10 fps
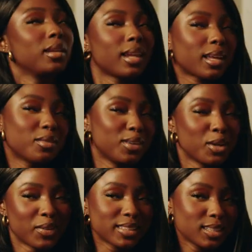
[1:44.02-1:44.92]
I like a
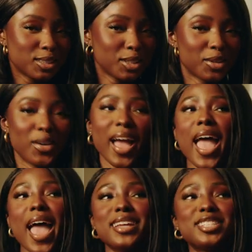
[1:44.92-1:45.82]
video vixen to you.
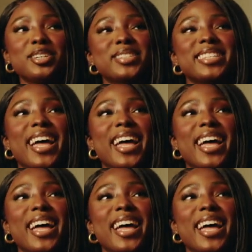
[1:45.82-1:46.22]
And she was